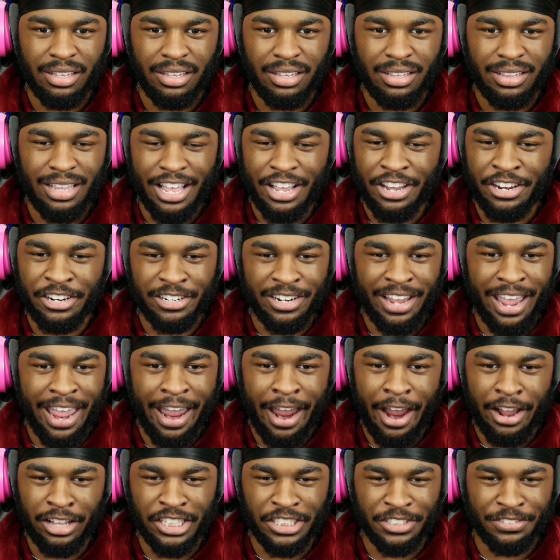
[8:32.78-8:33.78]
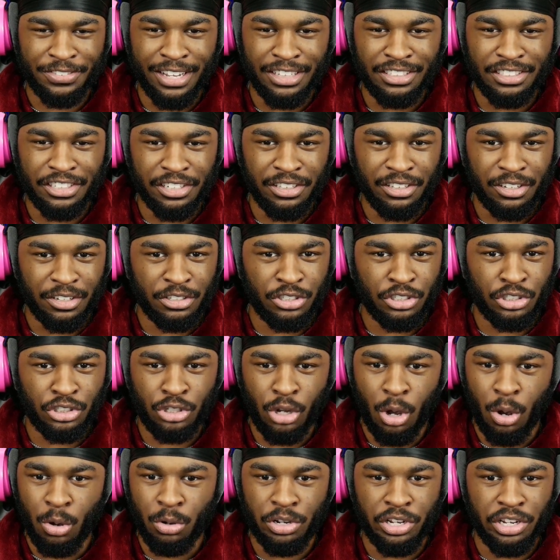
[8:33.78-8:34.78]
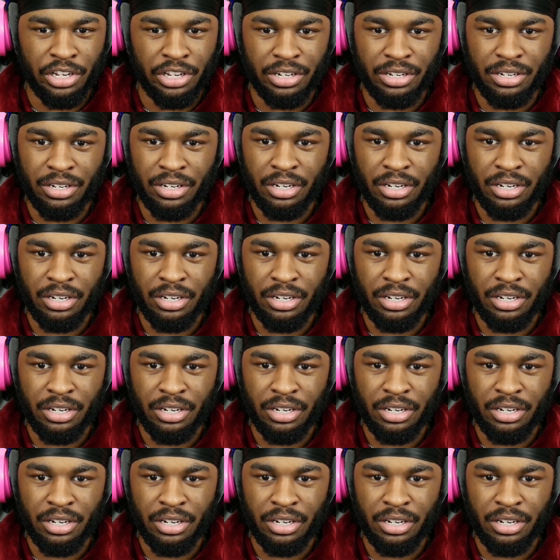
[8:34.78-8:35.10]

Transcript: Like, her character render looks so good.